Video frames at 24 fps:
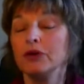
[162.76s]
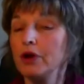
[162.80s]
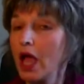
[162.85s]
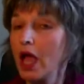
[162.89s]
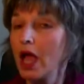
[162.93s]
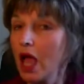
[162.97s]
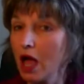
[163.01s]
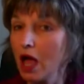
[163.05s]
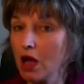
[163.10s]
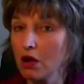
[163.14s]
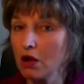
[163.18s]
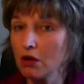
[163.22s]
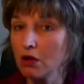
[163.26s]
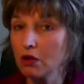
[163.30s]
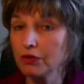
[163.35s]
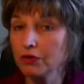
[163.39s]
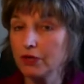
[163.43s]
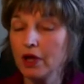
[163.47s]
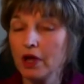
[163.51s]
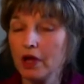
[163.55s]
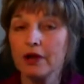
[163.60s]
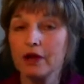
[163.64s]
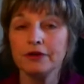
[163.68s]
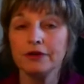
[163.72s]
your
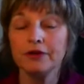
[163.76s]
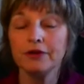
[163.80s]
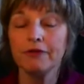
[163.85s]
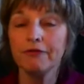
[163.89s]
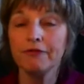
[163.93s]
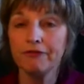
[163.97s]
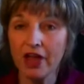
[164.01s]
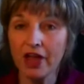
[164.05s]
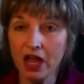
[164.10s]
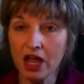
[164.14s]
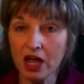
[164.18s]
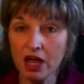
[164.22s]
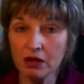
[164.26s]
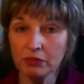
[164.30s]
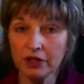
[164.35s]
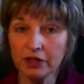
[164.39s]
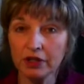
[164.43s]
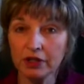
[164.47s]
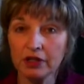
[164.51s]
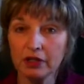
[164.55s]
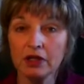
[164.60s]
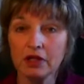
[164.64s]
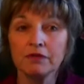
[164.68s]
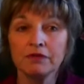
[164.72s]
health, your
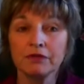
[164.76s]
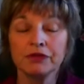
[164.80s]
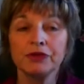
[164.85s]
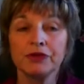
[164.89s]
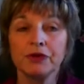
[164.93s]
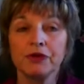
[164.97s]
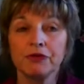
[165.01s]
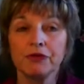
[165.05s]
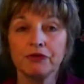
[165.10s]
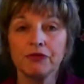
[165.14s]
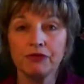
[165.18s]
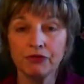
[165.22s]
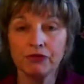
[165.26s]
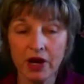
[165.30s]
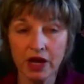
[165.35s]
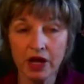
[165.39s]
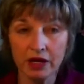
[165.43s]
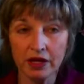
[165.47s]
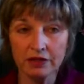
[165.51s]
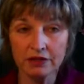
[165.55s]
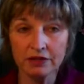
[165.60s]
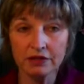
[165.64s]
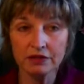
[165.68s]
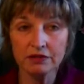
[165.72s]
family, your
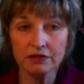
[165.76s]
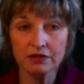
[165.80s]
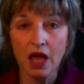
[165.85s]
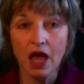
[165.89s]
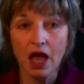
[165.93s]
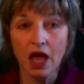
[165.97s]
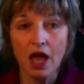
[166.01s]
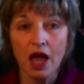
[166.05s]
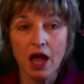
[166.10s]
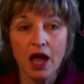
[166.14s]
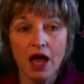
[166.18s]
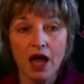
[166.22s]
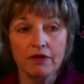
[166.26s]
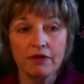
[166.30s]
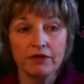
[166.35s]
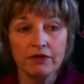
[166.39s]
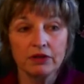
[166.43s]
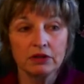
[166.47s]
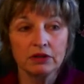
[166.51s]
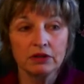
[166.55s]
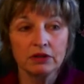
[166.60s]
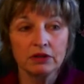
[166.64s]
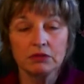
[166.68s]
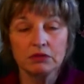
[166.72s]
friends,
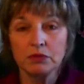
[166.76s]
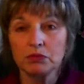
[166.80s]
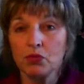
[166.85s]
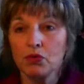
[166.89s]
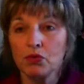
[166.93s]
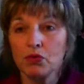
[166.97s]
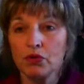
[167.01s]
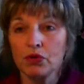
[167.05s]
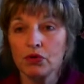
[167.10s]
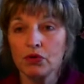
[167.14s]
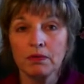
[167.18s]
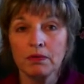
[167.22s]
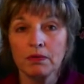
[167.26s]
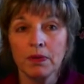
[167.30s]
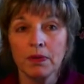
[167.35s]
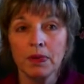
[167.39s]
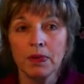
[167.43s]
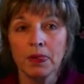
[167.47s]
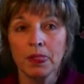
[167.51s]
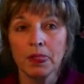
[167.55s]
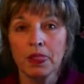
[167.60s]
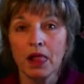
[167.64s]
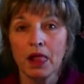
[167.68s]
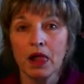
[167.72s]
having a little bit more
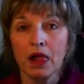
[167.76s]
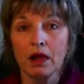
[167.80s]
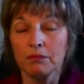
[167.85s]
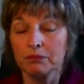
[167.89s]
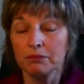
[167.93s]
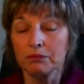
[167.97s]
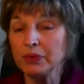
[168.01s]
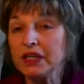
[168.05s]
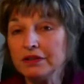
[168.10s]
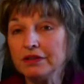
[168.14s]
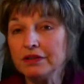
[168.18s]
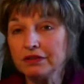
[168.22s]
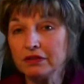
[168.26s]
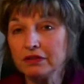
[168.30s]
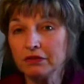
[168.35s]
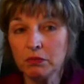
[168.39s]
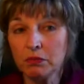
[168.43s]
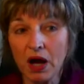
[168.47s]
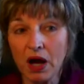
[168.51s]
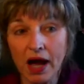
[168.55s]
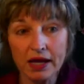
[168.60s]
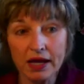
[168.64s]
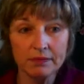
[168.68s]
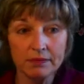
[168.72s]
peace of
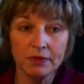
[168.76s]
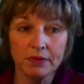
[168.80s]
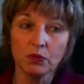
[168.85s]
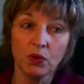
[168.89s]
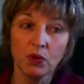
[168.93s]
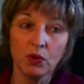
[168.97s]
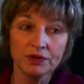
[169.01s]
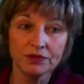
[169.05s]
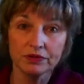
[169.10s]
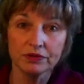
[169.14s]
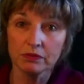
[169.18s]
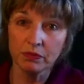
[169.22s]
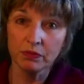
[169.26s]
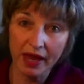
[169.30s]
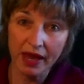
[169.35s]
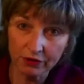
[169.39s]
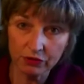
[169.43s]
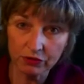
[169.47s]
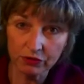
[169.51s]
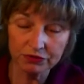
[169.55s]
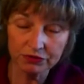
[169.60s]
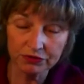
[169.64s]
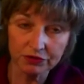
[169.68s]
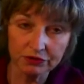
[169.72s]
mind. I mean, once the
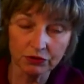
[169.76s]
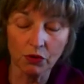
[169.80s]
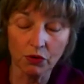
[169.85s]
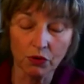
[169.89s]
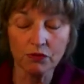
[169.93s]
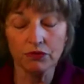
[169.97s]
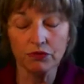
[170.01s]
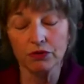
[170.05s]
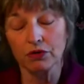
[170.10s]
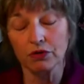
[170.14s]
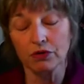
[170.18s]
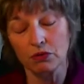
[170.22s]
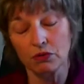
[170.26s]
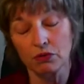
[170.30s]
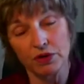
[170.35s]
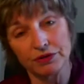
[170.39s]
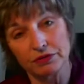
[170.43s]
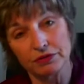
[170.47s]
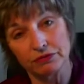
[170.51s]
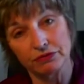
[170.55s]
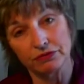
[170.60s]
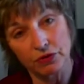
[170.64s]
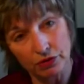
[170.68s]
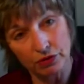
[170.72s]
bankruptcy's over or
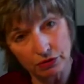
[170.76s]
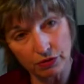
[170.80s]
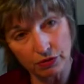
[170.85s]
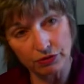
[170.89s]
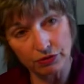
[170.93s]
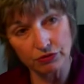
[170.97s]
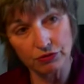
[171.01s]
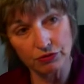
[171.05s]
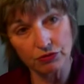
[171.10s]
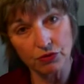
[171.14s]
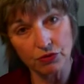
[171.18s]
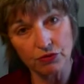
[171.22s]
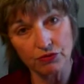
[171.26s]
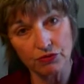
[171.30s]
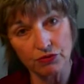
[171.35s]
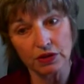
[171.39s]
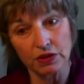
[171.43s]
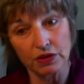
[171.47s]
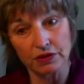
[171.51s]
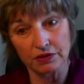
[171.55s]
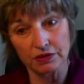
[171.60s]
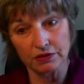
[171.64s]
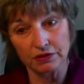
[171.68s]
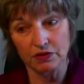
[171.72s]
once the foreclosure's
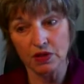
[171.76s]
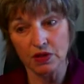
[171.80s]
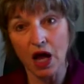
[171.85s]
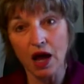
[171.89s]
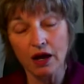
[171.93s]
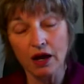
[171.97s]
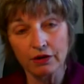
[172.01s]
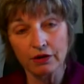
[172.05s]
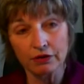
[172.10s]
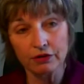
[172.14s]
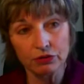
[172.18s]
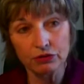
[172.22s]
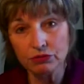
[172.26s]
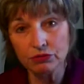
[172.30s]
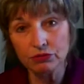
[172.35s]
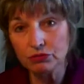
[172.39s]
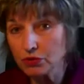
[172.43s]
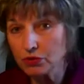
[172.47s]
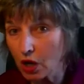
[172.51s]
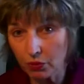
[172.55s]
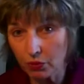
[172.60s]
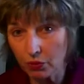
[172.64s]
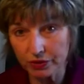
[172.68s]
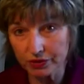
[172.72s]
over, at least now
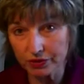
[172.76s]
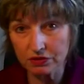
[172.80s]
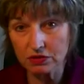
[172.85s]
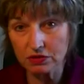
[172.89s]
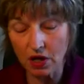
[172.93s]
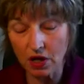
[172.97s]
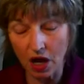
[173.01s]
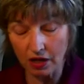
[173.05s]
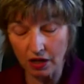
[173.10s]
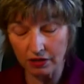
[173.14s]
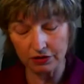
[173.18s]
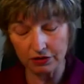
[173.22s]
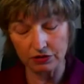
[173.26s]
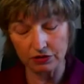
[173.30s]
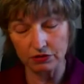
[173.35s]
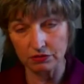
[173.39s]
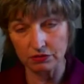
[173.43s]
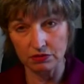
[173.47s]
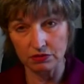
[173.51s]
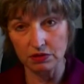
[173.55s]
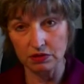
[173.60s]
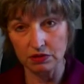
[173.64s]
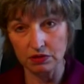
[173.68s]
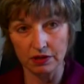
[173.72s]
you know it's done
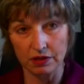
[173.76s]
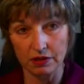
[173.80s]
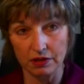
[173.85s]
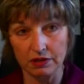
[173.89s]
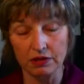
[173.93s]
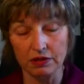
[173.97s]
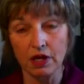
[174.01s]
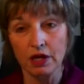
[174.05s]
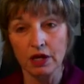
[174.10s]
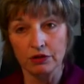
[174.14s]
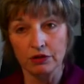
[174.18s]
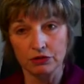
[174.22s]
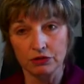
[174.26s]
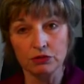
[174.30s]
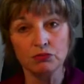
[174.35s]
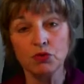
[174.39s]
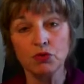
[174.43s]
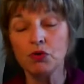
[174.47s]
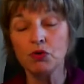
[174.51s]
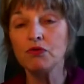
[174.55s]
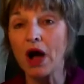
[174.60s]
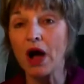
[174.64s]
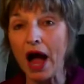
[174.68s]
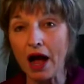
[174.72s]
and you
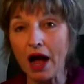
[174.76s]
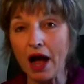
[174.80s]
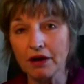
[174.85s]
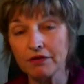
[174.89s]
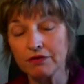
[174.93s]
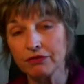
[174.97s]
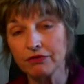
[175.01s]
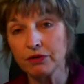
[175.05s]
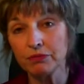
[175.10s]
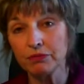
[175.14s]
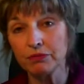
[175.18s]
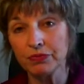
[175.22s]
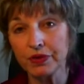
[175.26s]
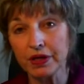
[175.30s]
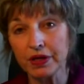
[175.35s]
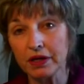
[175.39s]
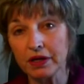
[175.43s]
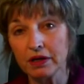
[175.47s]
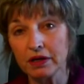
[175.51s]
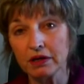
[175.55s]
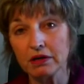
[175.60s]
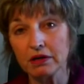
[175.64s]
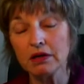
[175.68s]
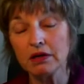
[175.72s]
move on from
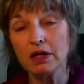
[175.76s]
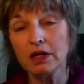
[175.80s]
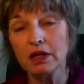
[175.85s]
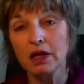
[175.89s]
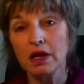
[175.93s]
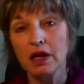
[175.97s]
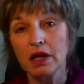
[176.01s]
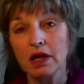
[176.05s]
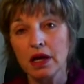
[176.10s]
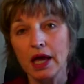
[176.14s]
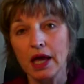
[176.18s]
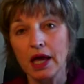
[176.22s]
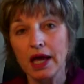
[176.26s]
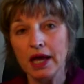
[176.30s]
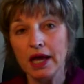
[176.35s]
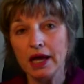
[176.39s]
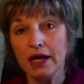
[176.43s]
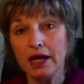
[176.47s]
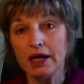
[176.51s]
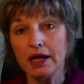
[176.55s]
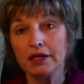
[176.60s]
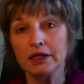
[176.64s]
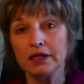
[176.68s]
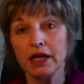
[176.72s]
there.
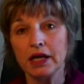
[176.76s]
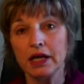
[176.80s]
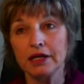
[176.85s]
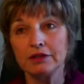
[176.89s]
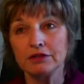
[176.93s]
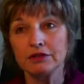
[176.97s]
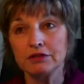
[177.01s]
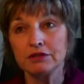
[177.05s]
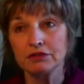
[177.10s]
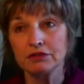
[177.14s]
And